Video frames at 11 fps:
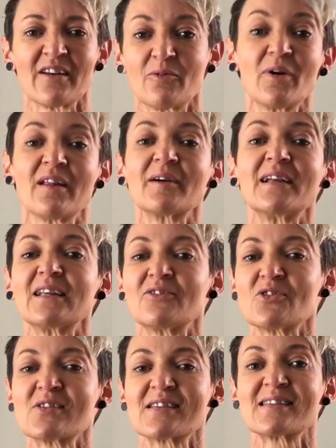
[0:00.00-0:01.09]
Well, I'm going to give
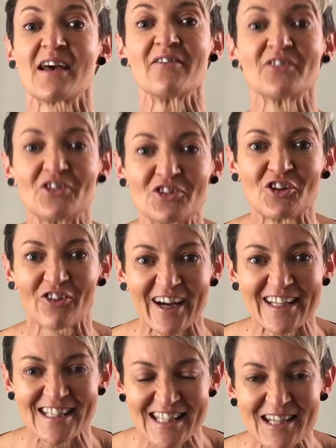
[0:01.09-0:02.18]
you 7
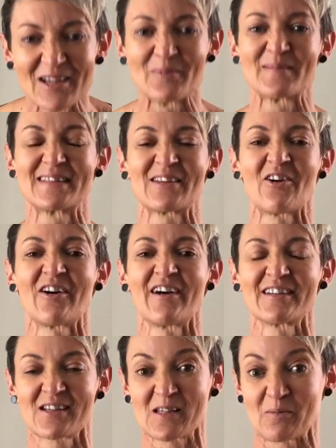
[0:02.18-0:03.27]
great tips
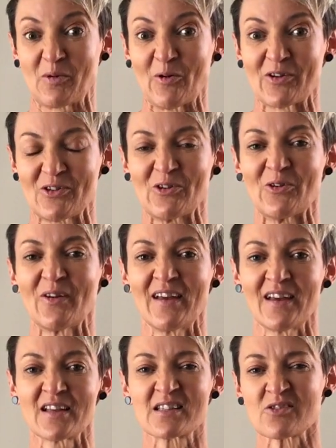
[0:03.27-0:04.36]
to support you
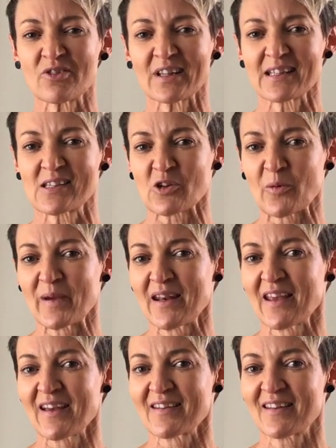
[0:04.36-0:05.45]
to really stop
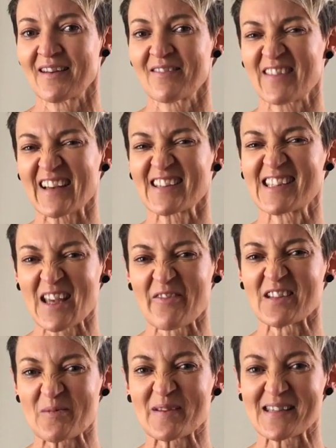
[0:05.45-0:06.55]
eating at that
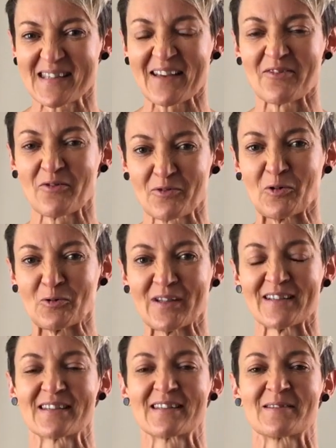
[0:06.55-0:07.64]
70%
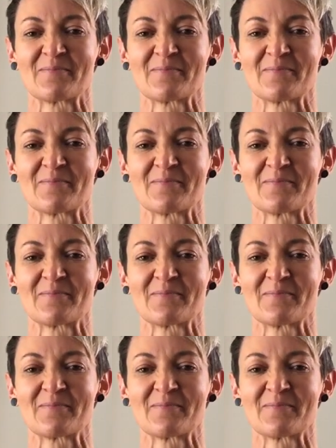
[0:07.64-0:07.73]
fullness.